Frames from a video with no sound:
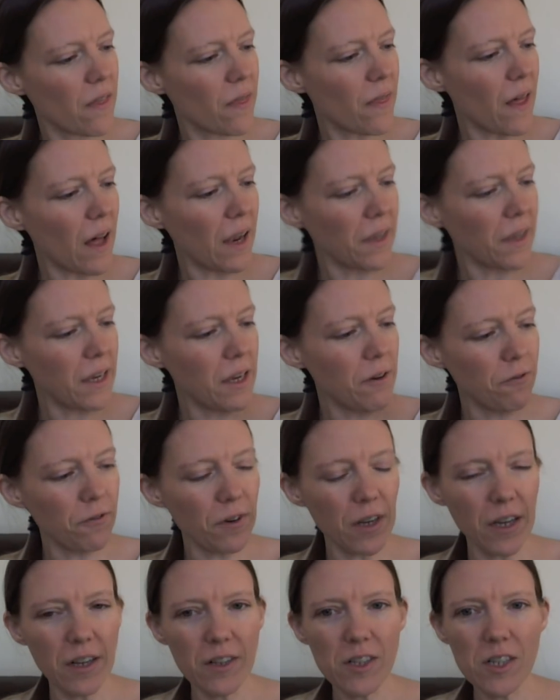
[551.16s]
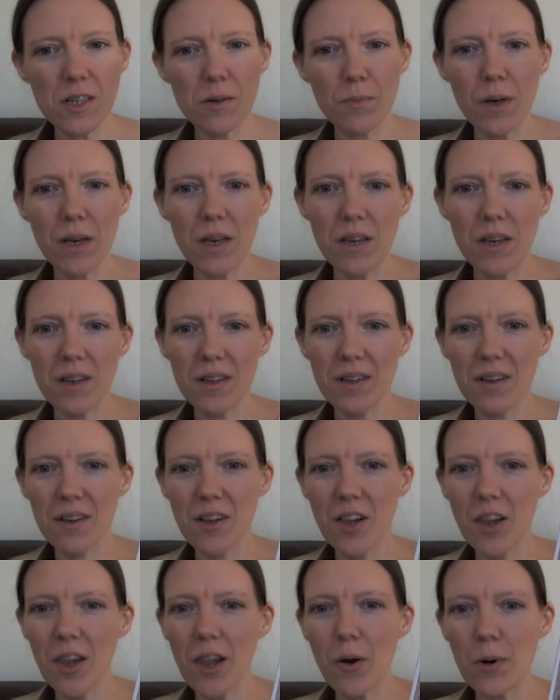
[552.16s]
that leaf needs to be
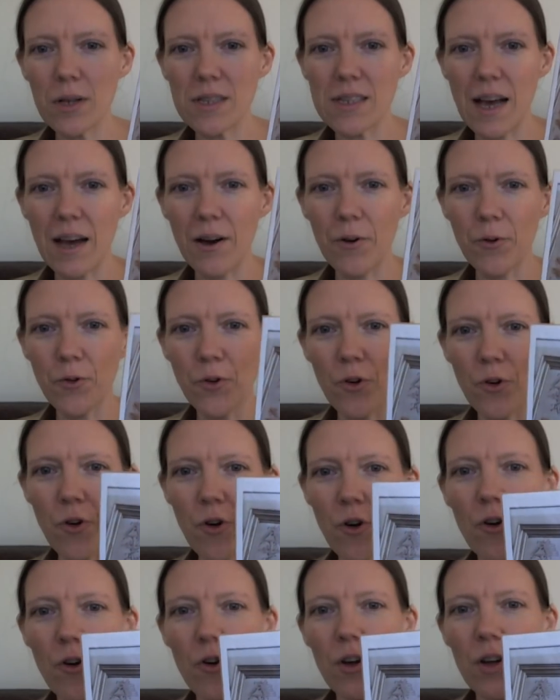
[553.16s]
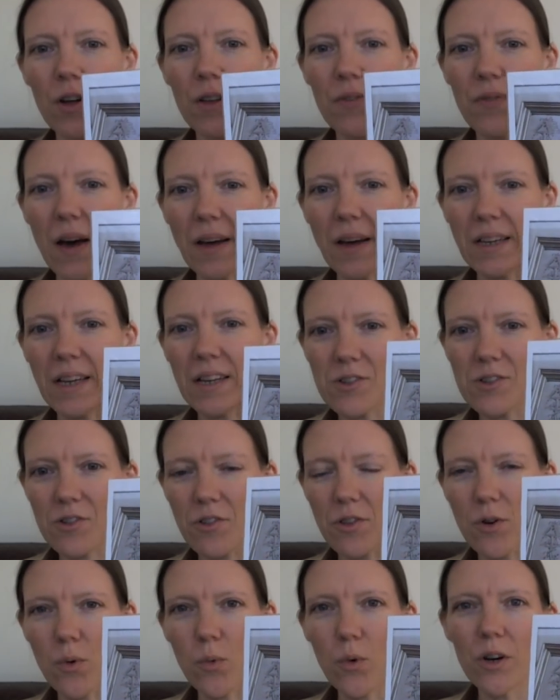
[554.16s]
lower down, or that needs
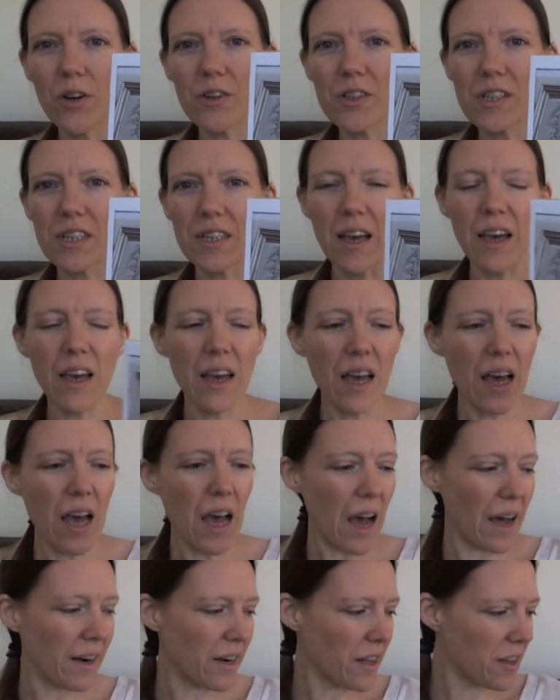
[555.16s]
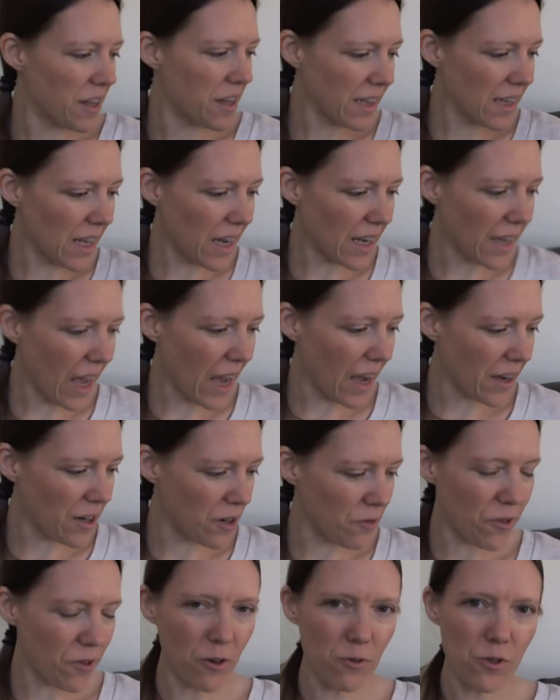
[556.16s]
another word in it. And I think that kind
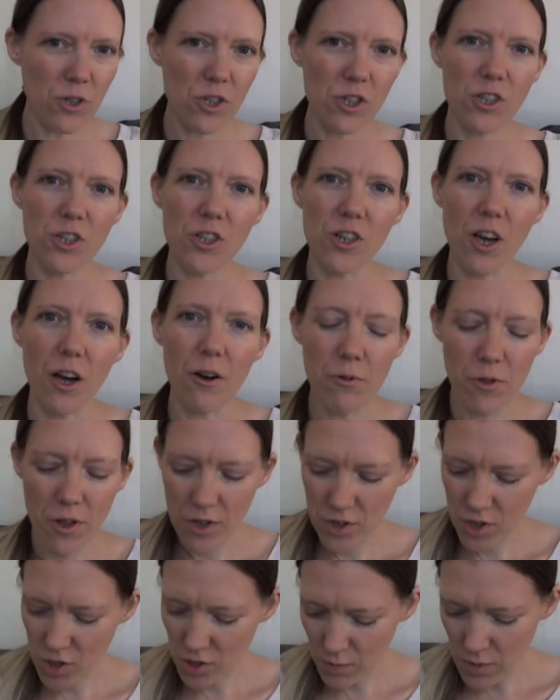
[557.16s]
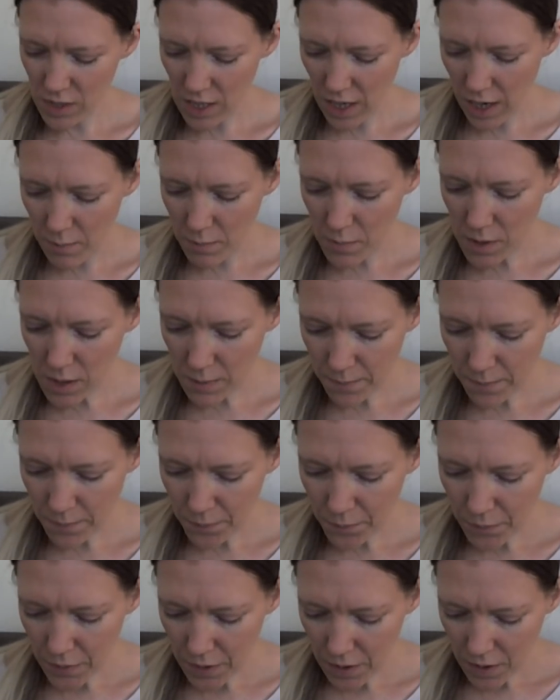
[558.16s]
of goes to show that sometimes
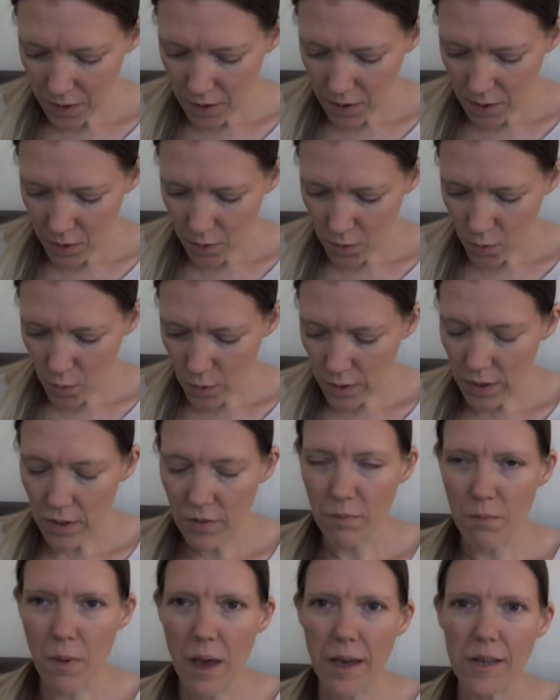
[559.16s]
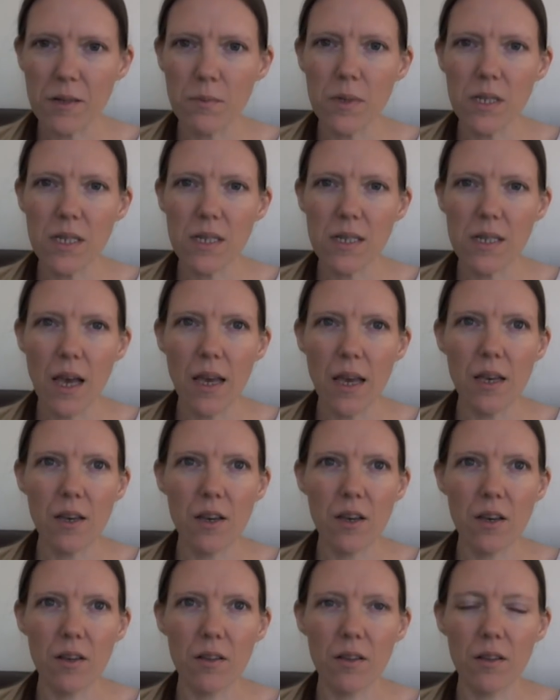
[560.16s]
when you've made a
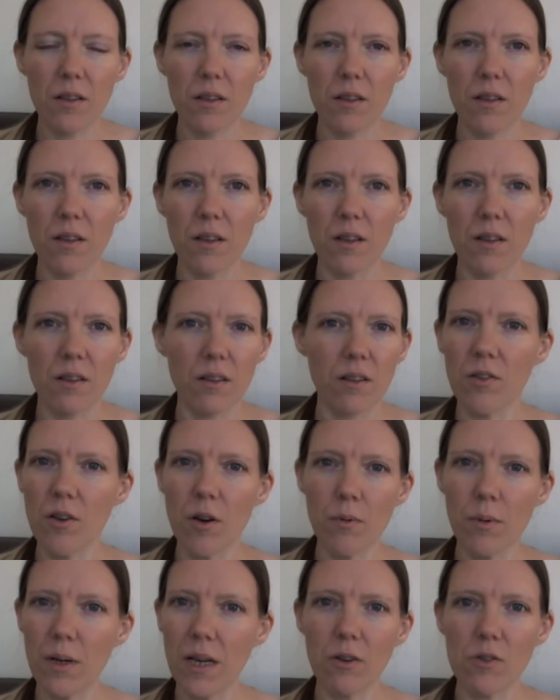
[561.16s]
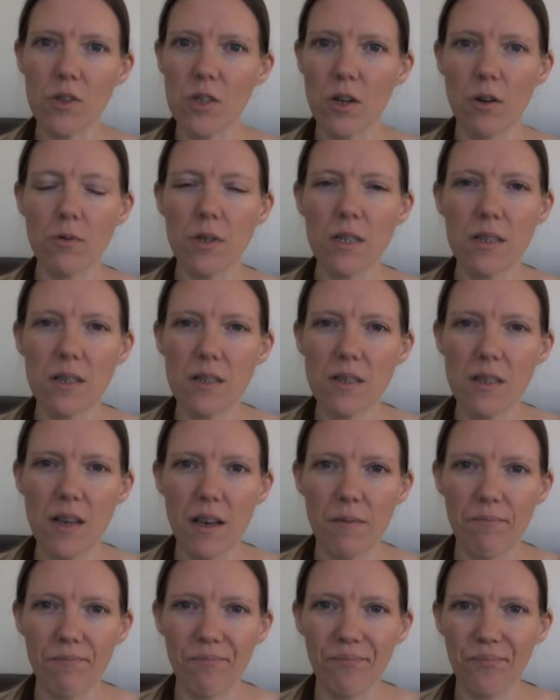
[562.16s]
mistake, that nobody else notices
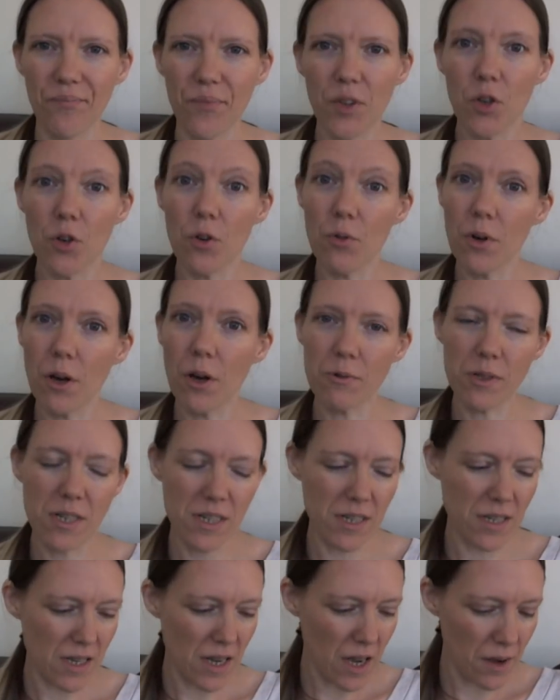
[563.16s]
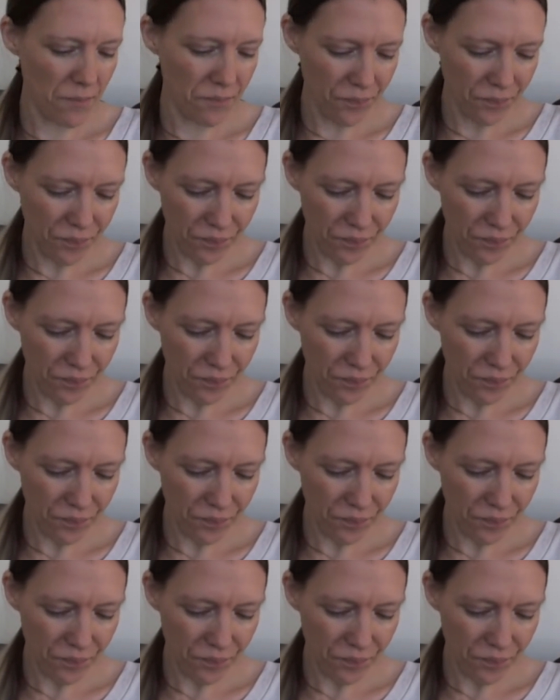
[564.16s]
it. You notice it,